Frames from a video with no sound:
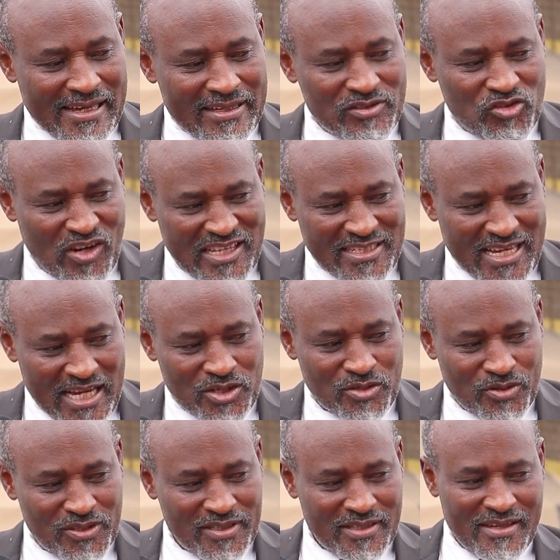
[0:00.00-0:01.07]

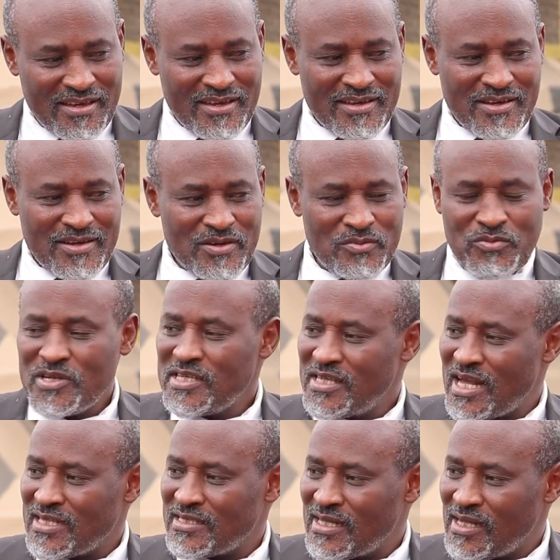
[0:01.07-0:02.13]
transaction, which
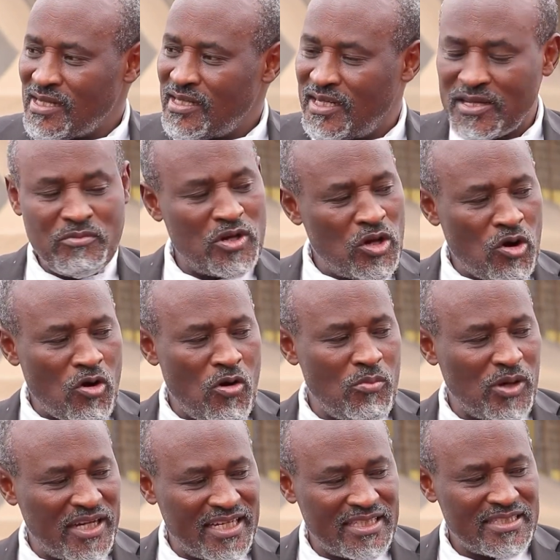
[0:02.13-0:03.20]
has a criminal
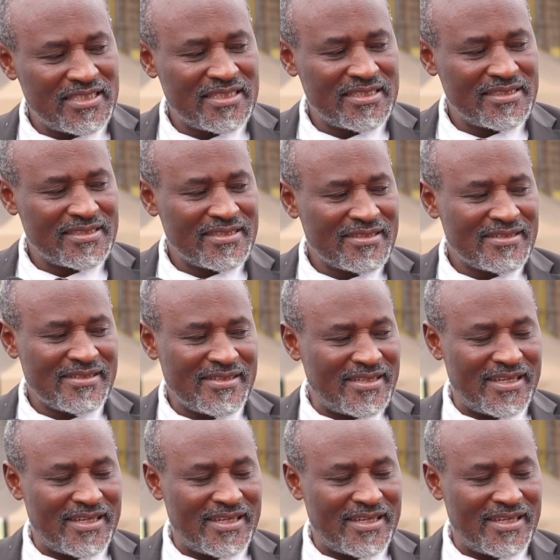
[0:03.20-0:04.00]
components. Mm-hmm.